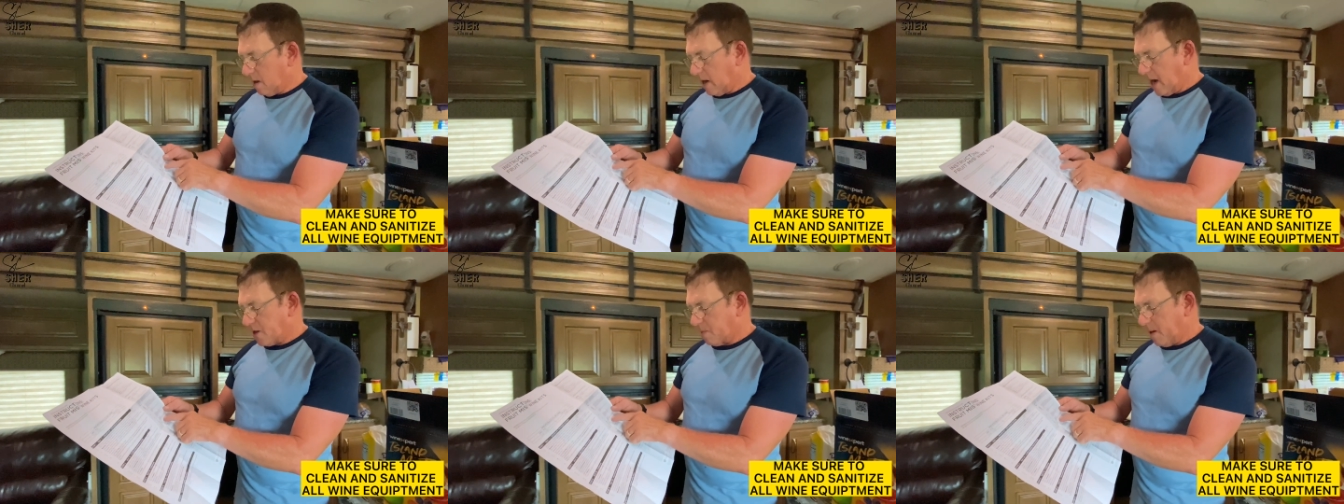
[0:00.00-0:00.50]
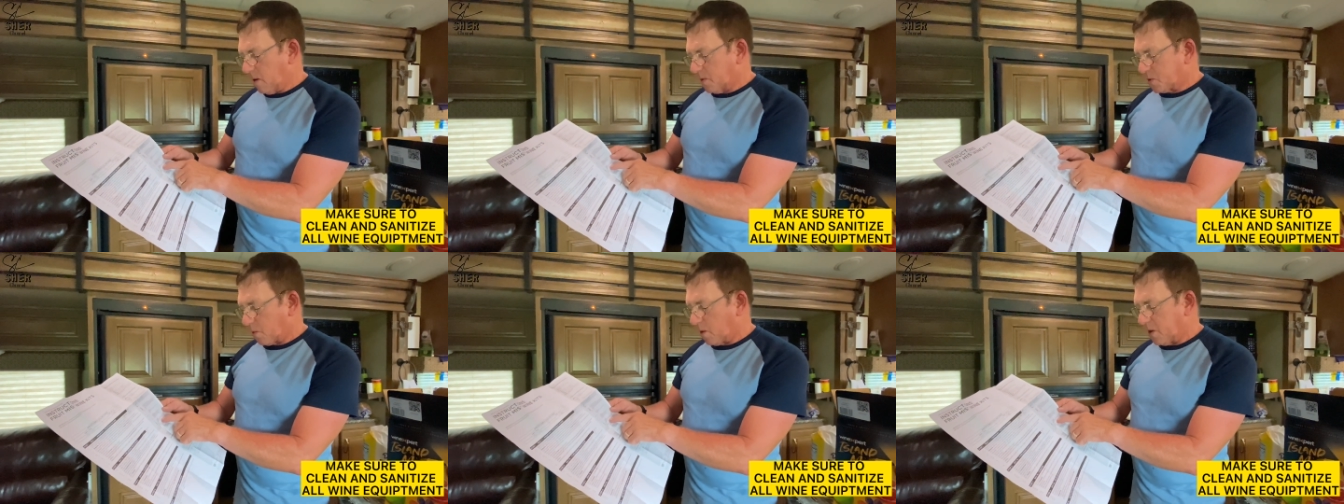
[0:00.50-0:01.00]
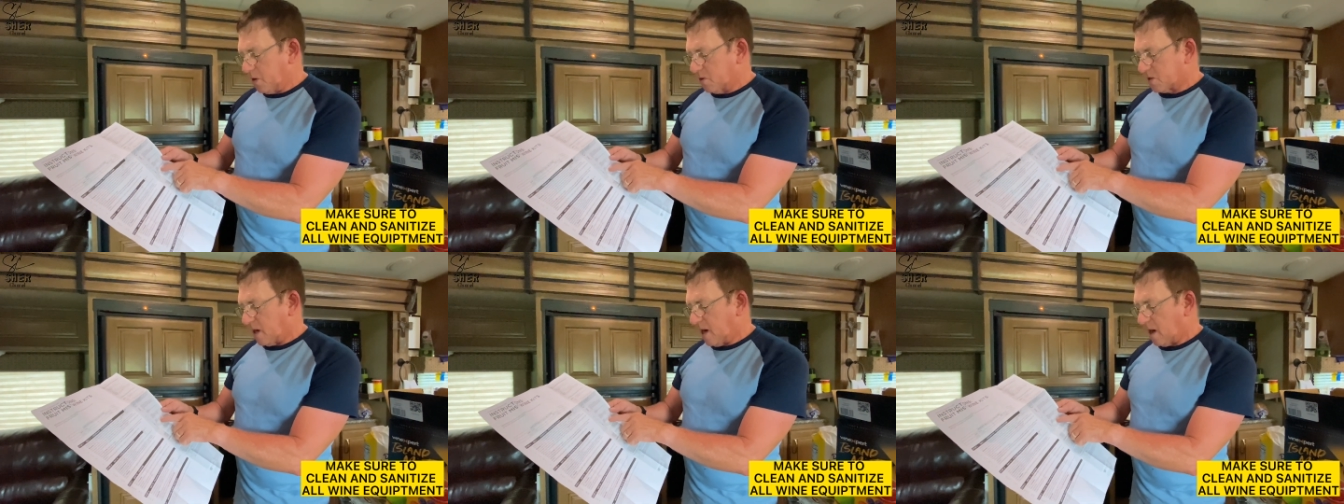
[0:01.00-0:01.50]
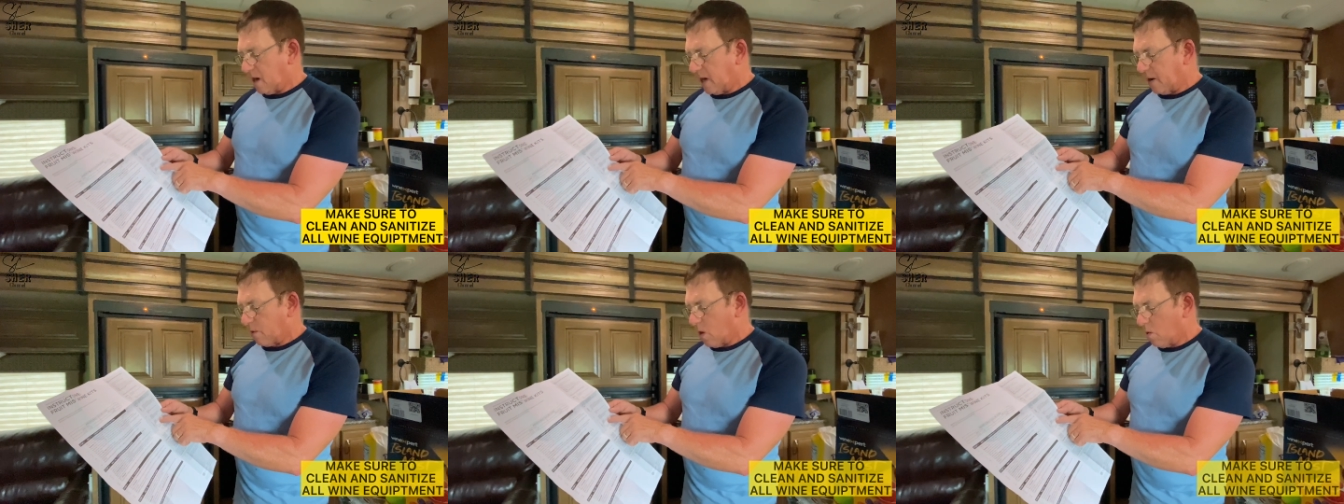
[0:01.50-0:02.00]
hydrometer, which we're going to use uh,
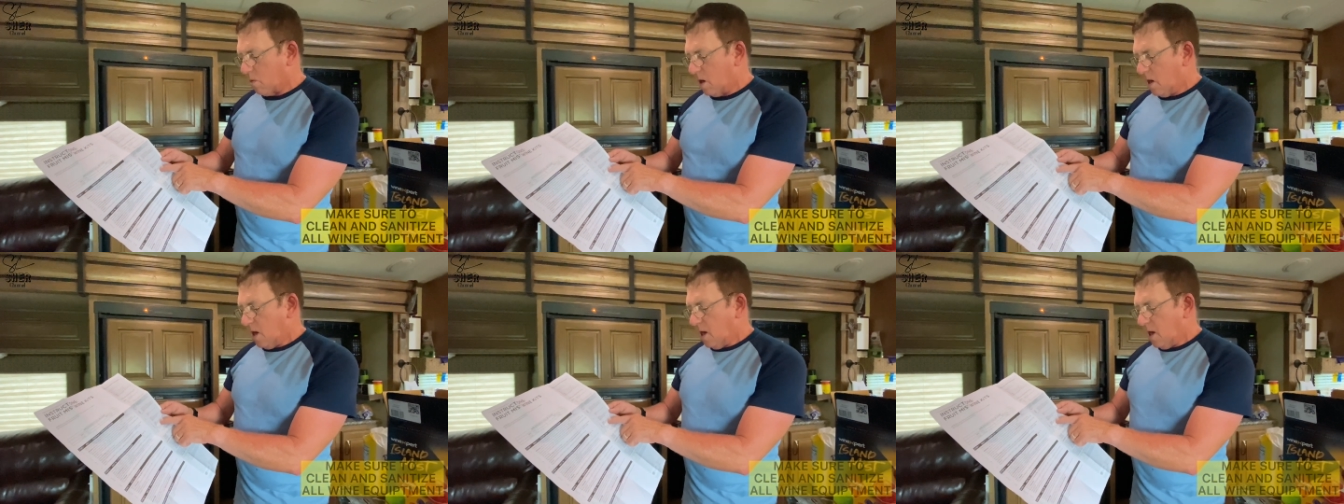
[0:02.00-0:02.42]
later on,